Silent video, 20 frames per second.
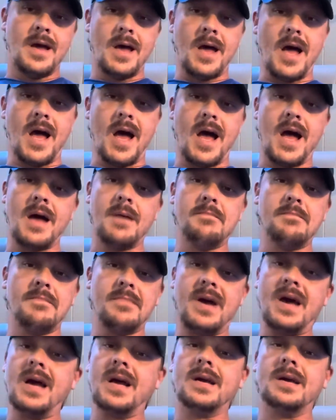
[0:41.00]
I'm
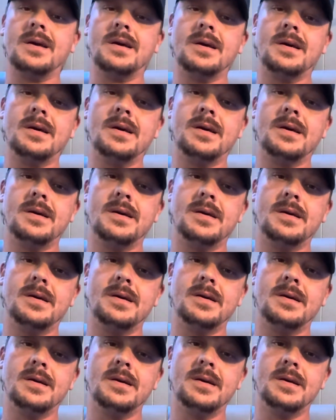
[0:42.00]
back
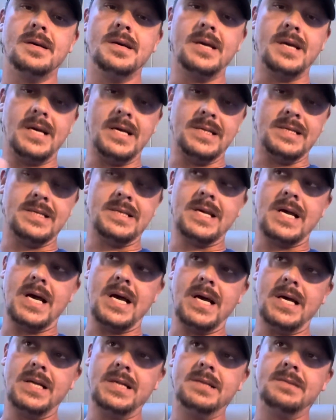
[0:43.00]

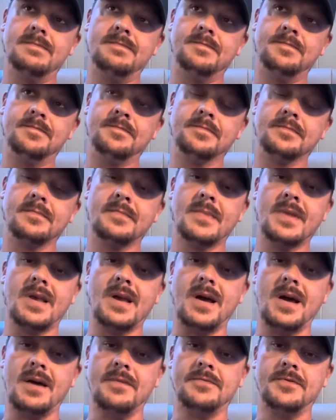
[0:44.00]
inside
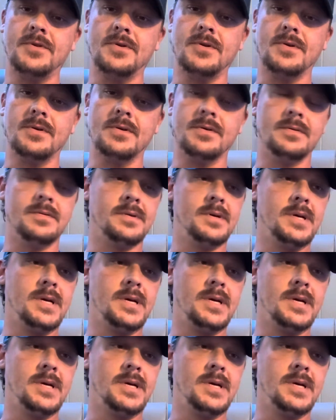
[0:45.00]
after